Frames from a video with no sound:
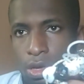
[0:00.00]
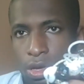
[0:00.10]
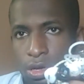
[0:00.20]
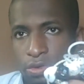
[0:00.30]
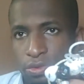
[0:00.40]

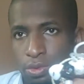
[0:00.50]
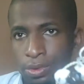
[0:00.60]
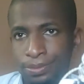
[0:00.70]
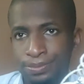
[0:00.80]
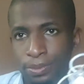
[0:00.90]
Hello
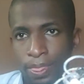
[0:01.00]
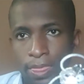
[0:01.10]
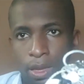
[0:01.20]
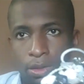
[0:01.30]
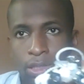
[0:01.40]
everyone.
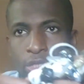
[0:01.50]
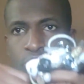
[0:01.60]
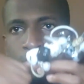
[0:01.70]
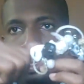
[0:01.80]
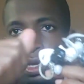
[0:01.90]
This
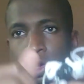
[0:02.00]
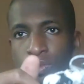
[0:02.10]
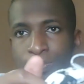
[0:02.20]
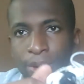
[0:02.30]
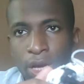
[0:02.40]
will be a
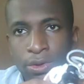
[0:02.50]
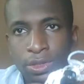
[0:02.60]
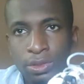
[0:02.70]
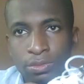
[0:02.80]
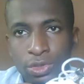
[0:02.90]

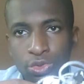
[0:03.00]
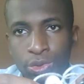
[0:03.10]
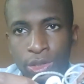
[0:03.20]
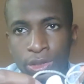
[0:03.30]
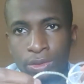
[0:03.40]
comparison
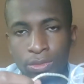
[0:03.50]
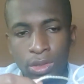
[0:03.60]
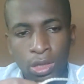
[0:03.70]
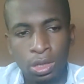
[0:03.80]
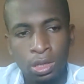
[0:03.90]
between
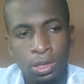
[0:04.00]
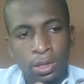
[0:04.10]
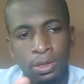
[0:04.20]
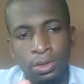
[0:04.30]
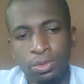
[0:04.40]

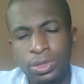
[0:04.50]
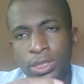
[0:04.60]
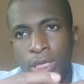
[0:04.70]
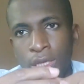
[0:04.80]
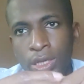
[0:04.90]
the
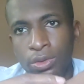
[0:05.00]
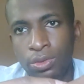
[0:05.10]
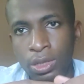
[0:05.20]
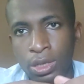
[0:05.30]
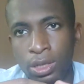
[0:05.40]
recently
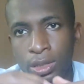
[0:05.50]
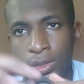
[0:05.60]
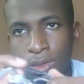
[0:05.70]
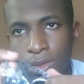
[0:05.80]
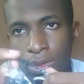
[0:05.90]

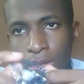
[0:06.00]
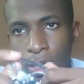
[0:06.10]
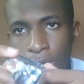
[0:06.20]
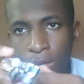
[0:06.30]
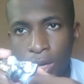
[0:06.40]
released
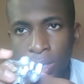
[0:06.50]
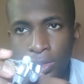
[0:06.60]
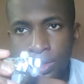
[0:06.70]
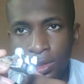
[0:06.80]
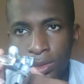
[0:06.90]

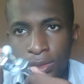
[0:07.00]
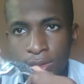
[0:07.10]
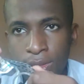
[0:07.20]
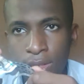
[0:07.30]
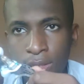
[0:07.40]

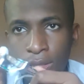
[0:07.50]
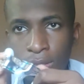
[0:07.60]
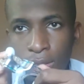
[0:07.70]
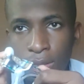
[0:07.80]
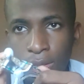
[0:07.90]

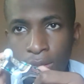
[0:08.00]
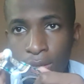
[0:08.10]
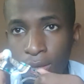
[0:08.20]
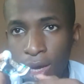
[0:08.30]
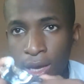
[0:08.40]
KZ
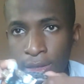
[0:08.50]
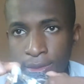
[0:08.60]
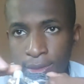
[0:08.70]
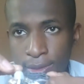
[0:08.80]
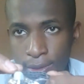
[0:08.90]

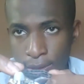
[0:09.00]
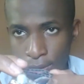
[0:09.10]
ZES